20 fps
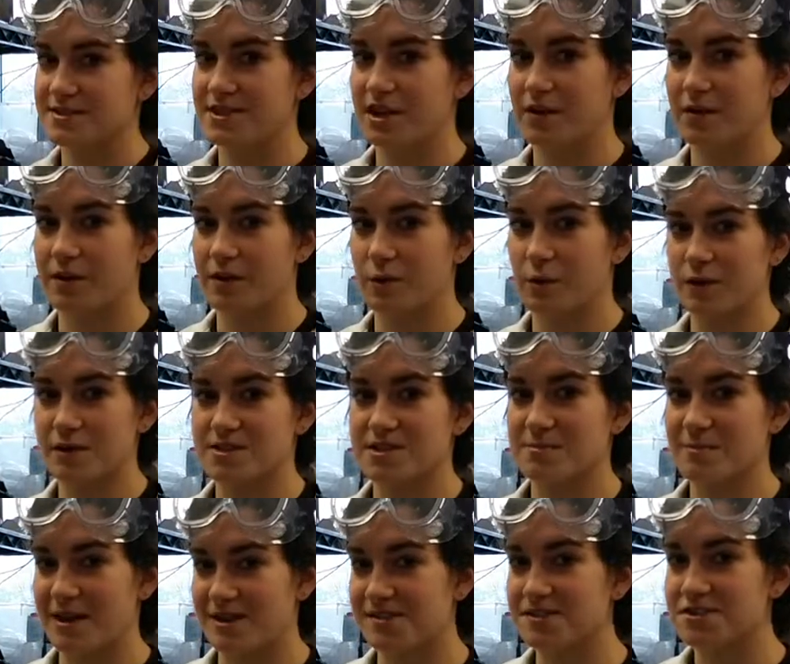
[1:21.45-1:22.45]
So in order
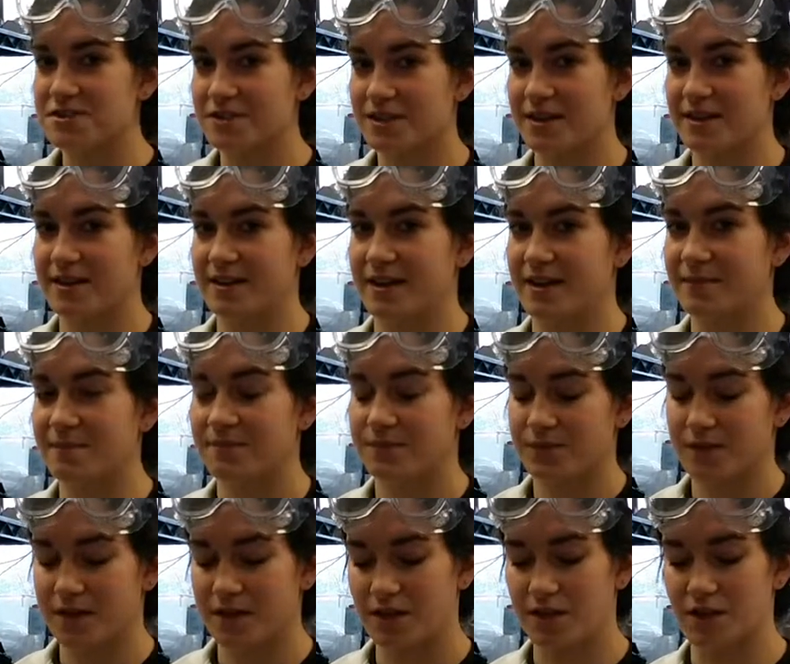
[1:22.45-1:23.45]
to measure salinity,
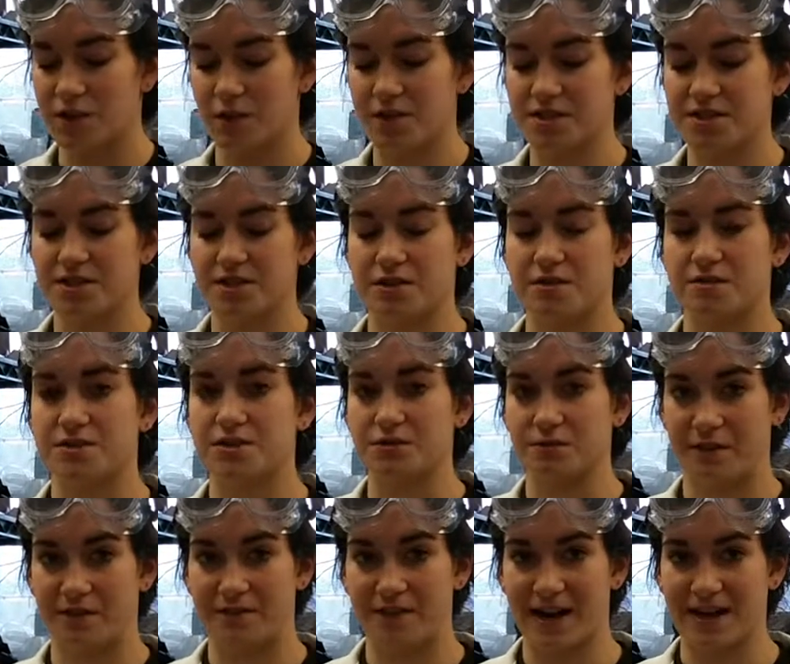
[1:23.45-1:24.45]
you're going to use your
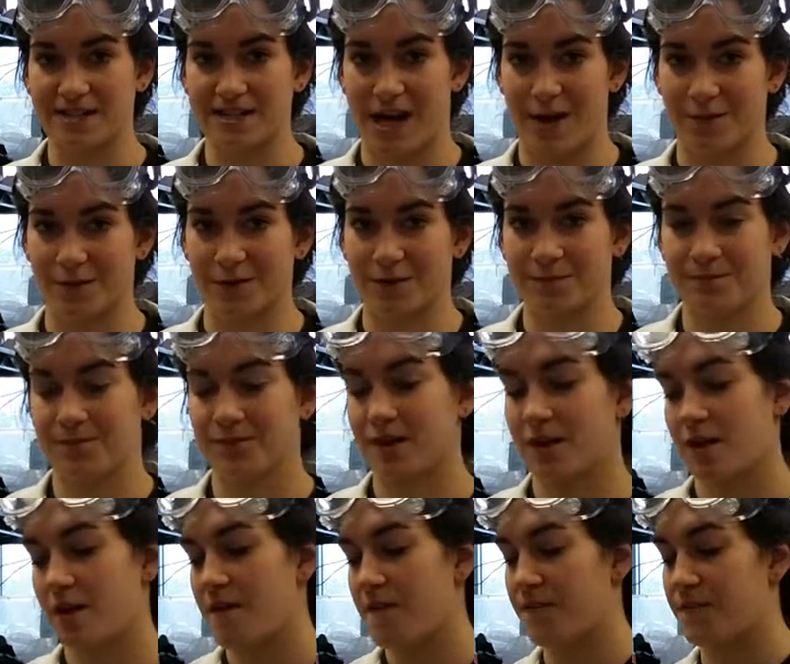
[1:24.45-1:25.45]
refractometer.
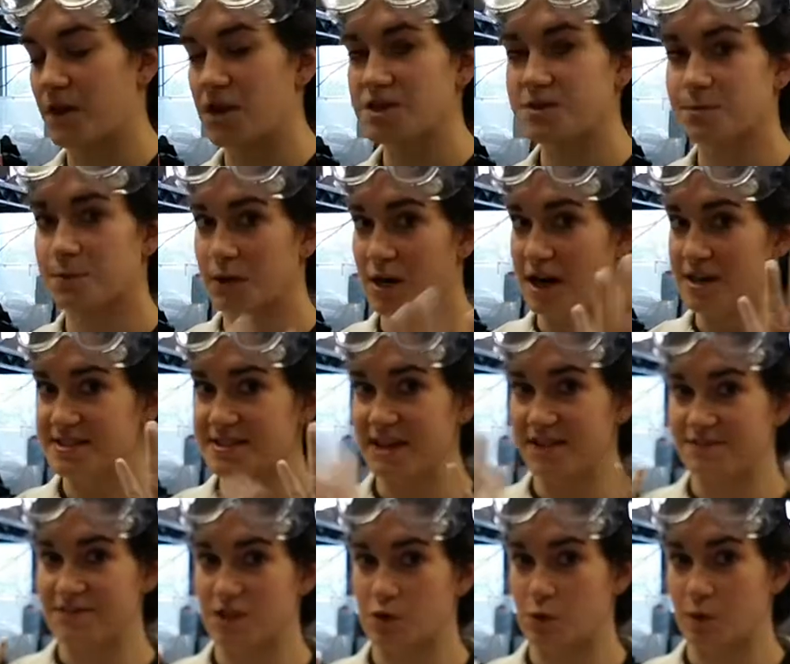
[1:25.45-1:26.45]
First, put on
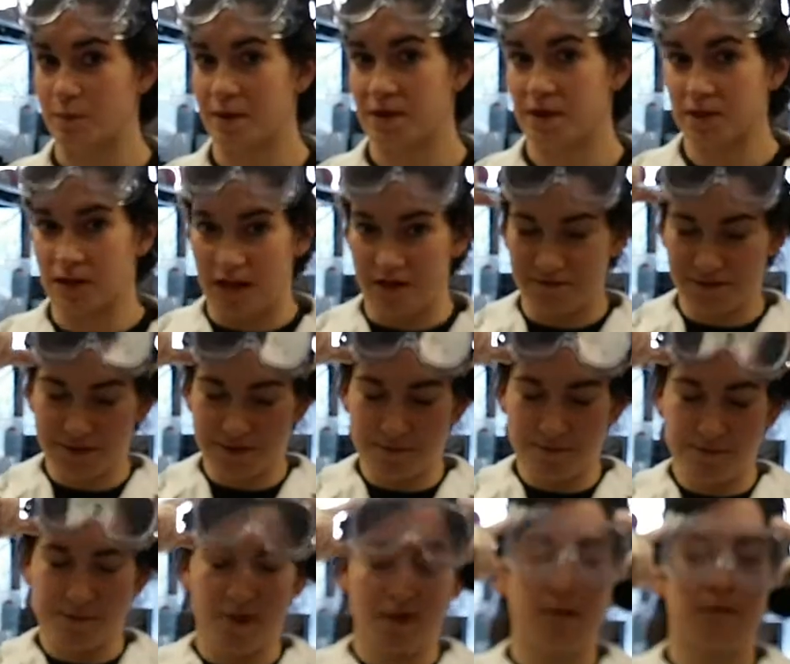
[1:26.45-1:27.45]
safety equipment, gloves,
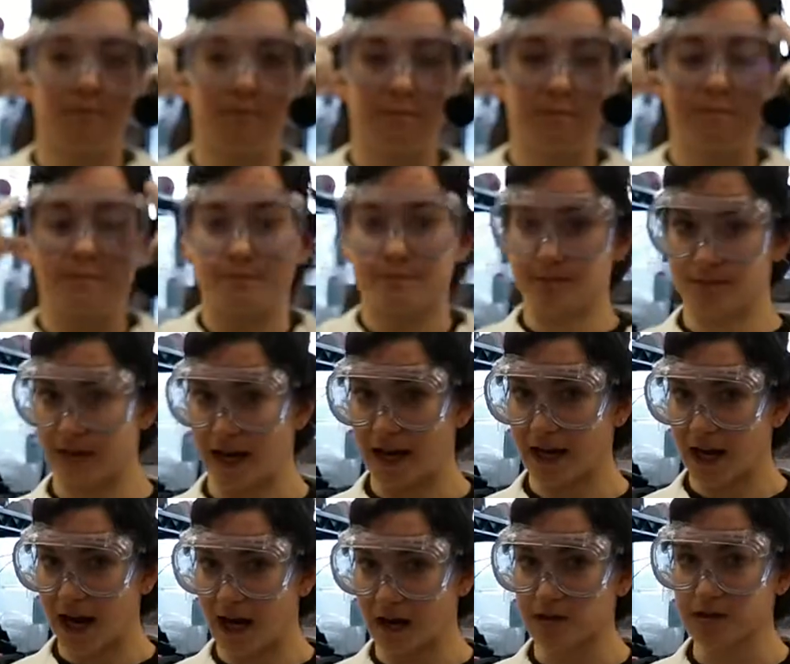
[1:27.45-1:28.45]

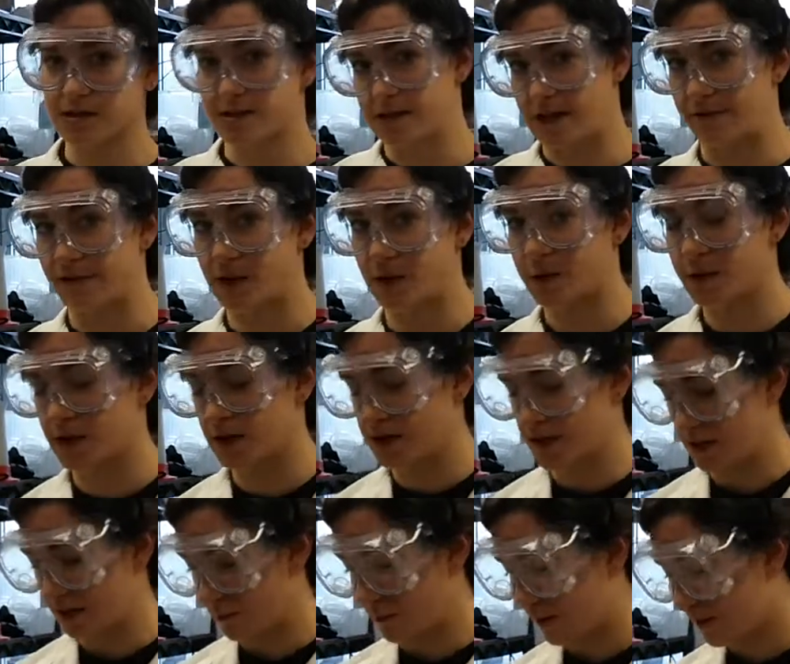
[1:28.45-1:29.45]
and goggles. Never know what you're
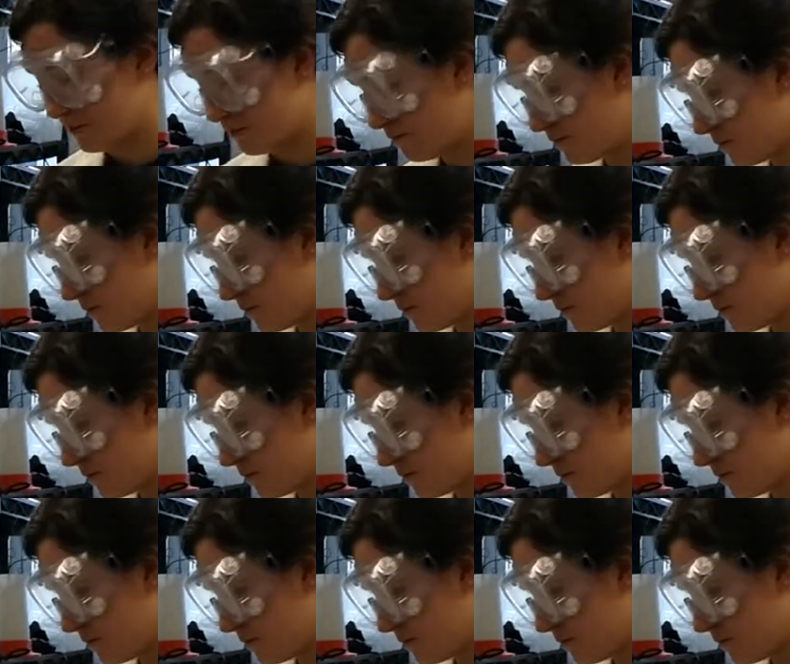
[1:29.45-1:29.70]
dealing with.